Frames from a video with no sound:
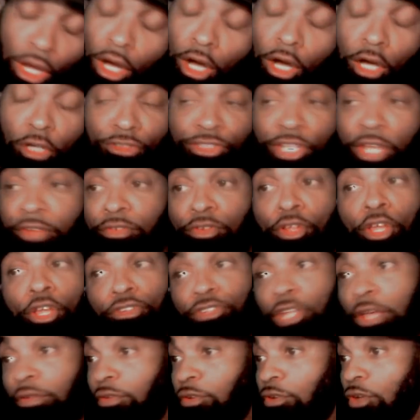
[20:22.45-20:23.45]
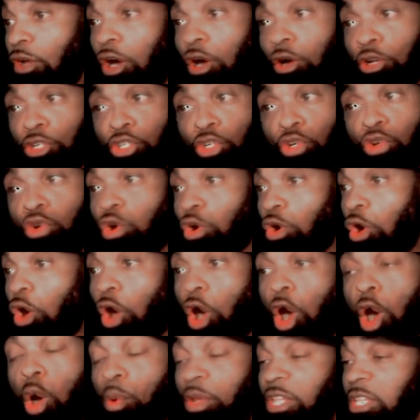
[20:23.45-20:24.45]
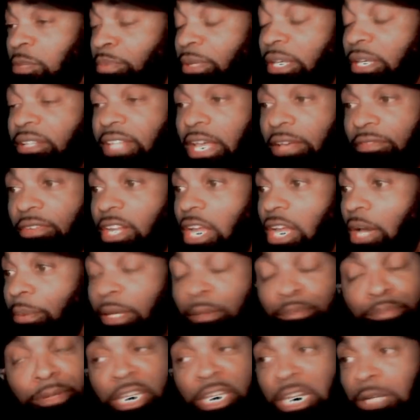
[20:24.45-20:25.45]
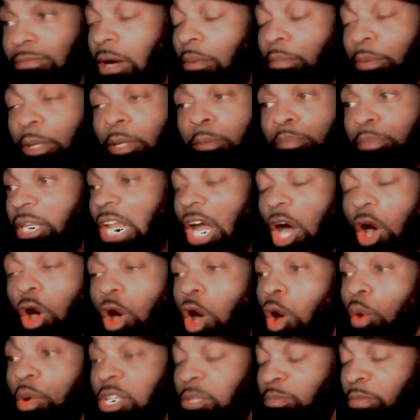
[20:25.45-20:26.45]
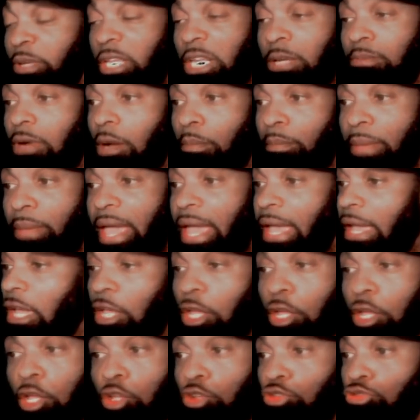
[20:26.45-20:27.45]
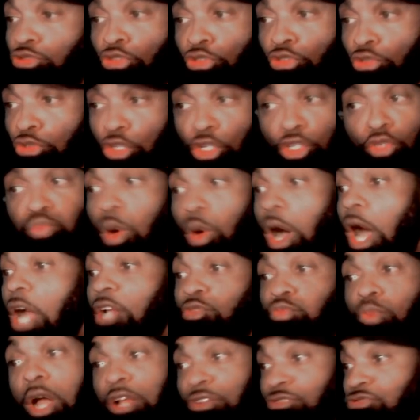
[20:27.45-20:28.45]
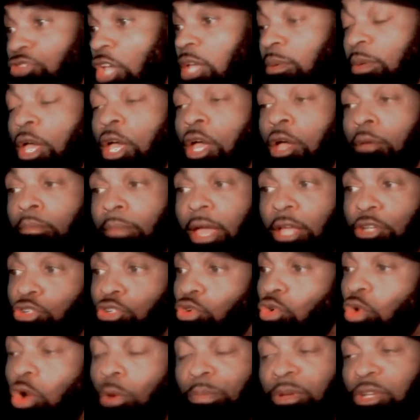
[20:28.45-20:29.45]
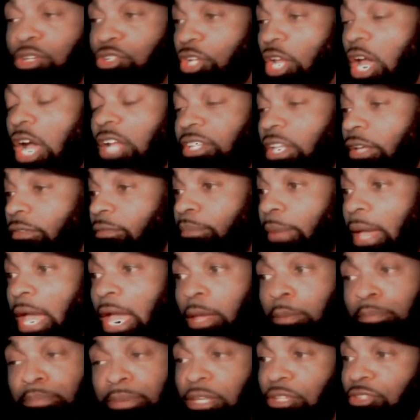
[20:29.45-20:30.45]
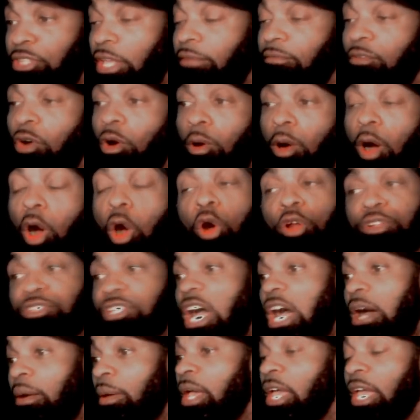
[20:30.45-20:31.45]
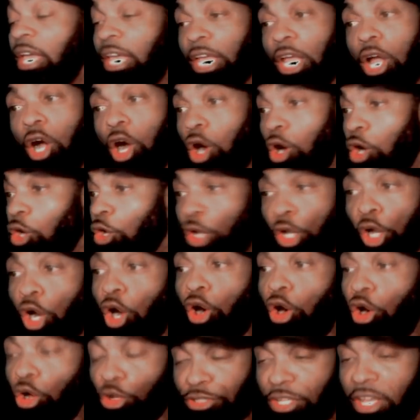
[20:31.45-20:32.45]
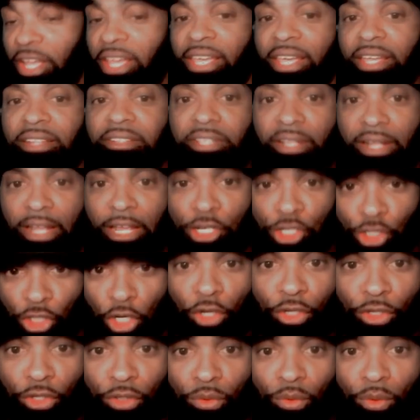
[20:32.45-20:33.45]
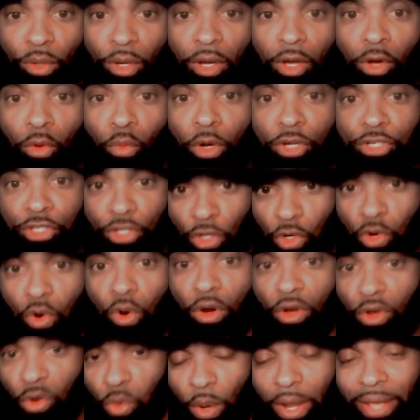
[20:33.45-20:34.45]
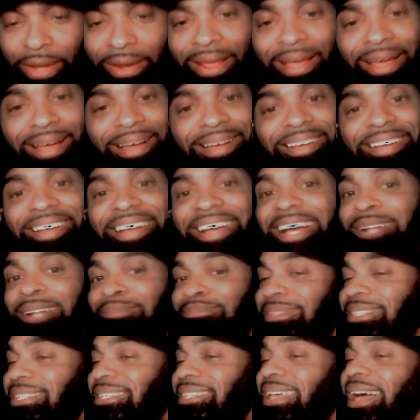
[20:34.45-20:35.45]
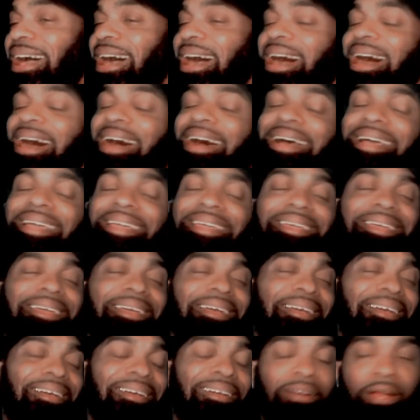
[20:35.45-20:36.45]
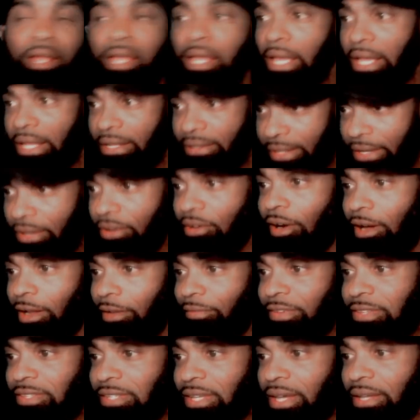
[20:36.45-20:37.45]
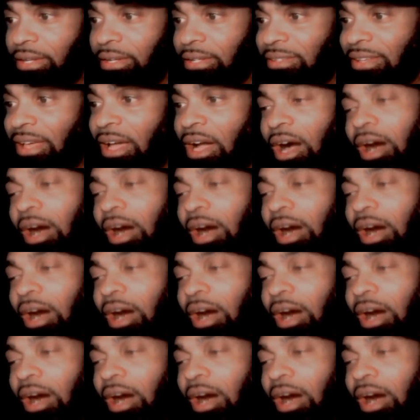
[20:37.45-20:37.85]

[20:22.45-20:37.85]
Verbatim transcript: Oh, Devin, Devin, oh, Shakur always beat Devin up. He beat him up. He beat, always beat him up, man. You just watch, watch tape. Man, Shakur beat shit out of Devin, man. He beat Devin up all the time. He all, he all, all the time. Until I show you where Shakur quit. I'm tired. And then all of a sudden it's,